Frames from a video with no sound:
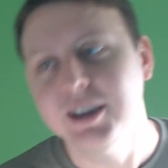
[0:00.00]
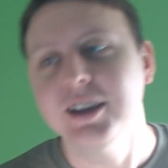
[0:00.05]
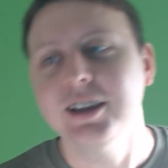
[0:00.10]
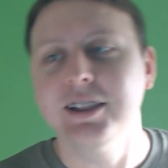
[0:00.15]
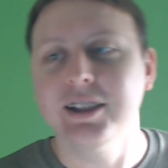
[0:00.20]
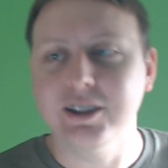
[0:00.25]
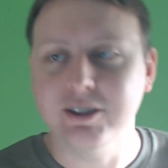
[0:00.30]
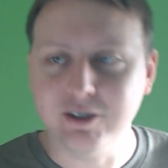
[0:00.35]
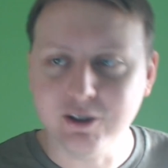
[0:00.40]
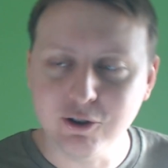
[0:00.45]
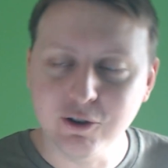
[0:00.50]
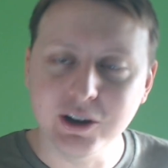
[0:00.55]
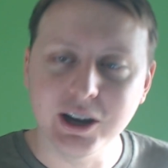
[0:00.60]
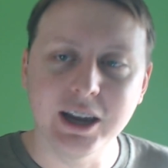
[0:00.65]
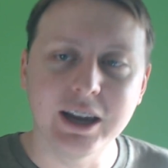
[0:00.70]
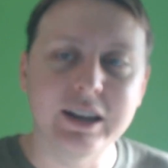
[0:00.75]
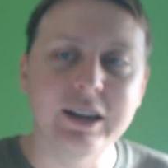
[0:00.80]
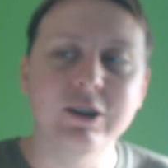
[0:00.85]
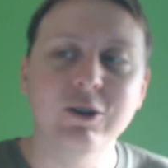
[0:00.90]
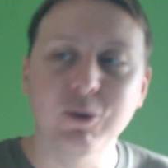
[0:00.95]
Let's go
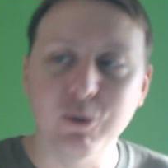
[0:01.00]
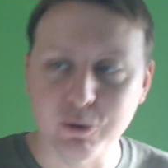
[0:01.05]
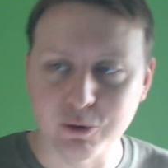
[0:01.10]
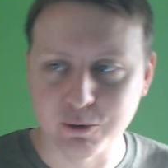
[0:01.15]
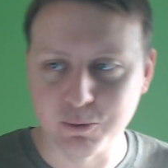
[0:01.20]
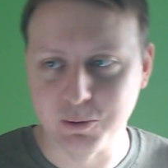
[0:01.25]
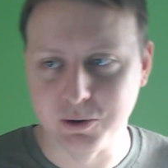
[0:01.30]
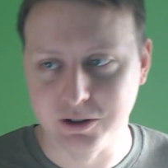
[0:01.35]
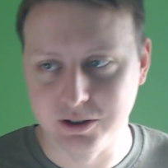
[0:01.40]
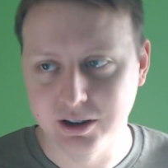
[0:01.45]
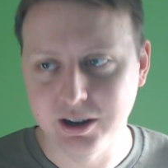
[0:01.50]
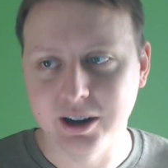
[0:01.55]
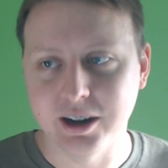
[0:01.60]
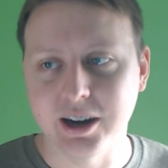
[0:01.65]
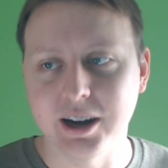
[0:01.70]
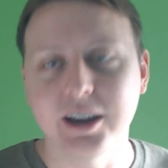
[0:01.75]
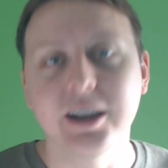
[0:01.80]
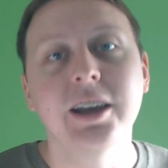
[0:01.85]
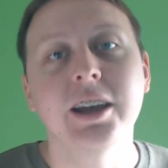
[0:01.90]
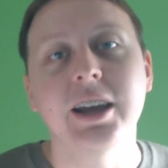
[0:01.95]
ahead and order one. All
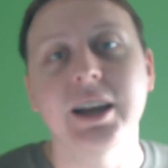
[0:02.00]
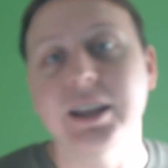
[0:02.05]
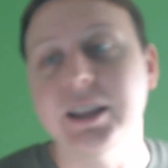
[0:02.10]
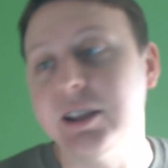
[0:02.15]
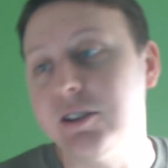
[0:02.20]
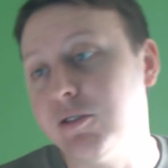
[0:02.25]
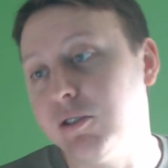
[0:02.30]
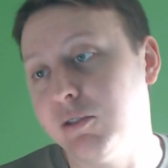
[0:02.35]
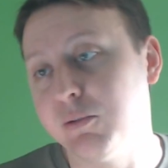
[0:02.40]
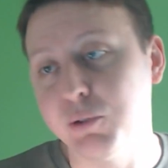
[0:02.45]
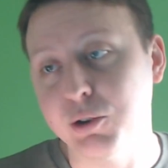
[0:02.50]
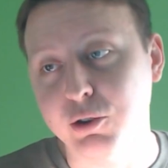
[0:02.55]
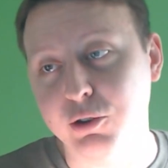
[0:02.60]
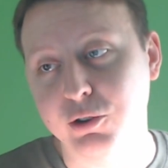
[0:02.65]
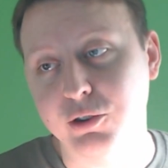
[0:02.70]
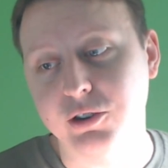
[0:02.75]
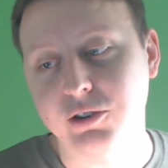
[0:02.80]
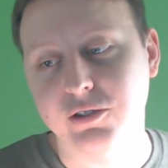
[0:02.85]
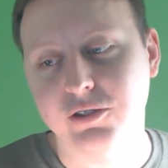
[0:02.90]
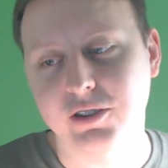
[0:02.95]
right. And that's, the
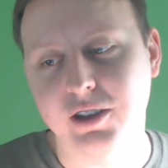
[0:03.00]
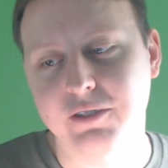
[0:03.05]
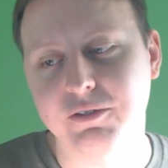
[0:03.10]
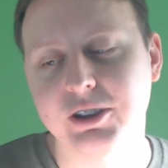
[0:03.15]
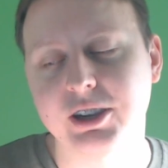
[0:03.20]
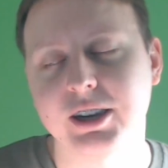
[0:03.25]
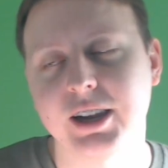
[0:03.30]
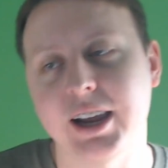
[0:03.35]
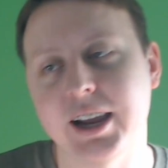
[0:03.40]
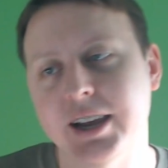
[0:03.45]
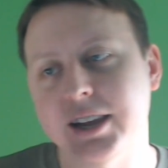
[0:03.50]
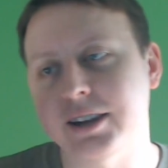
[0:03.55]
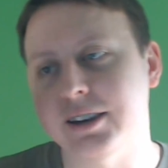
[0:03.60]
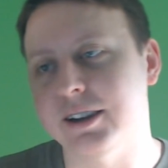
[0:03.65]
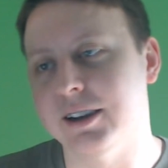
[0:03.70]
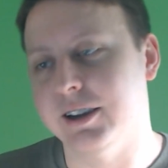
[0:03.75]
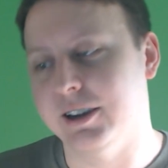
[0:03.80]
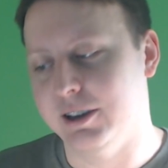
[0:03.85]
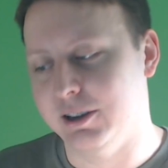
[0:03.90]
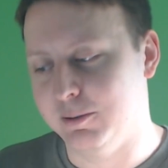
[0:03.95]
recruiters love it, and
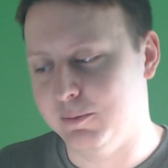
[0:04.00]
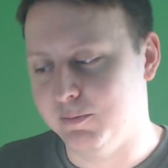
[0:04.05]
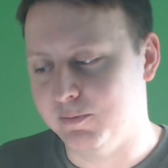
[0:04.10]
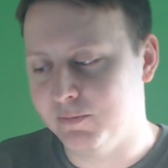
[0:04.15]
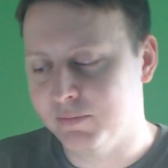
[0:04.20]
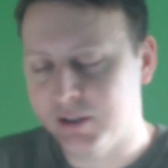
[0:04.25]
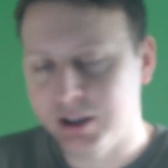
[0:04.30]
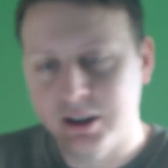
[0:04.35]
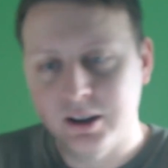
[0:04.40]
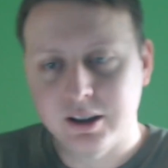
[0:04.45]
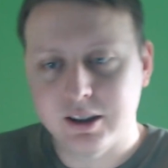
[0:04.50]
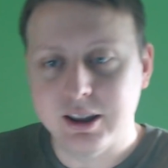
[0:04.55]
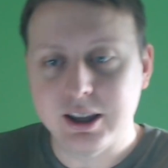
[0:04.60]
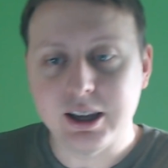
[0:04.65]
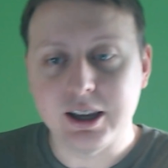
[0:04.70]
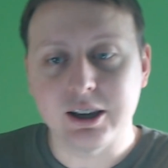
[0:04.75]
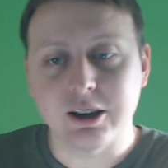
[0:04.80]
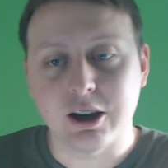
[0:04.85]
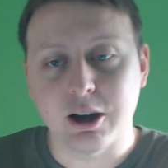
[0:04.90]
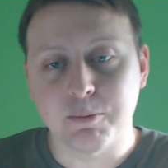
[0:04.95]
um
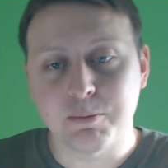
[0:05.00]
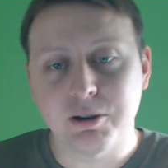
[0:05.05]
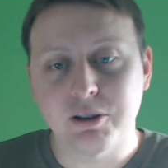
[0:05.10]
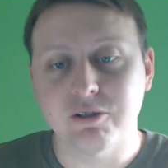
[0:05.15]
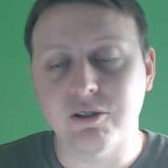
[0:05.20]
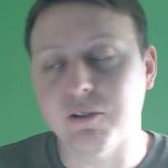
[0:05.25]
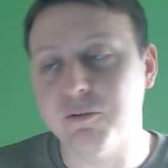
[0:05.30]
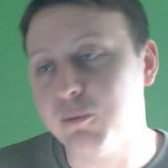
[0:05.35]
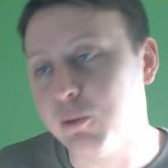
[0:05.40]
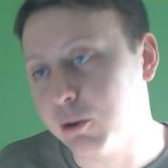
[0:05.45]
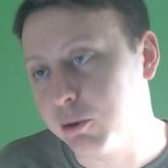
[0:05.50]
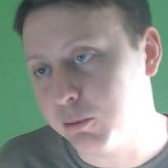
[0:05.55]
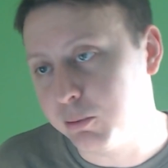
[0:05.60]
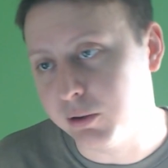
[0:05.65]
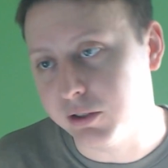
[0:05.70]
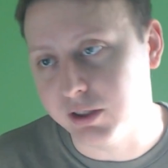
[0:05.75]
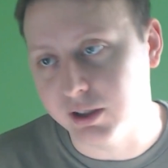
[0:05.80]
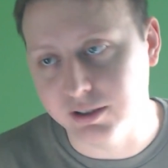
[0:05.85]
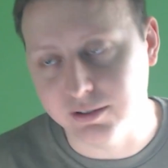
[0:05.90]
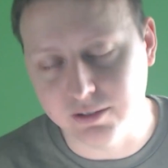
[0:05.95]
the companies I've worked
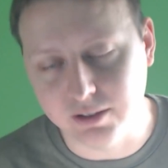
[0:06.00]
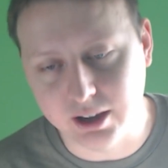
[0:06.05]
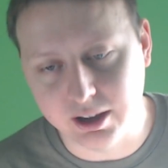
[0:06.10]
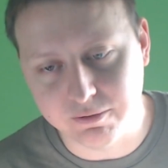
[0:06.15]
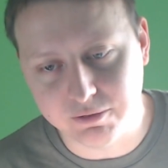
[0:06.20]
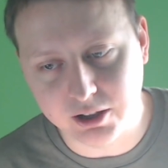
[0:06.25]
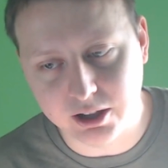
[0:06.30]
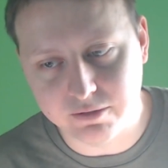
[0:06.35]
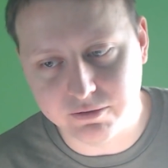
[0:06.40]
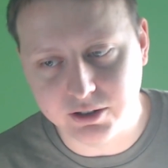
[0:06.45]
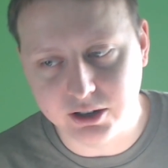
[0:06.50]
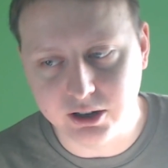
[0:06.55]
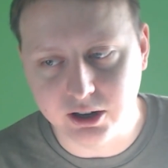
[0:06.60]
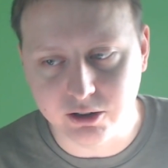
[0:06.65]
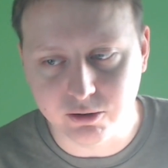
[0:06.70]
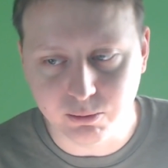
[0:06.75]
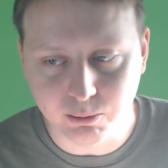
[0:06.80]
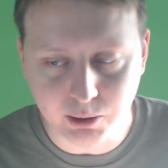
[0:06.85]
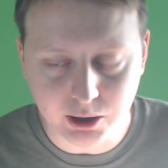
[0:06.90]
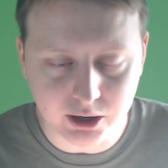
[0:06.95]
with have, have loved it
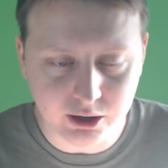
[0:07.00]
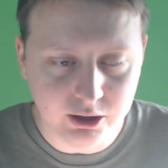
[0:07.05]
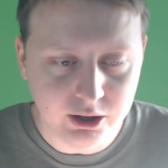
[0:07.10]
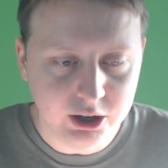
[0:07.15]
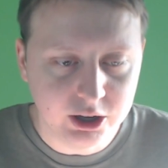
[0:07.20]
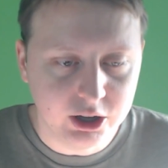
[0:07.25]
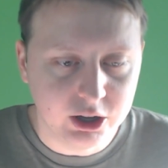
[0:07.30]
as well.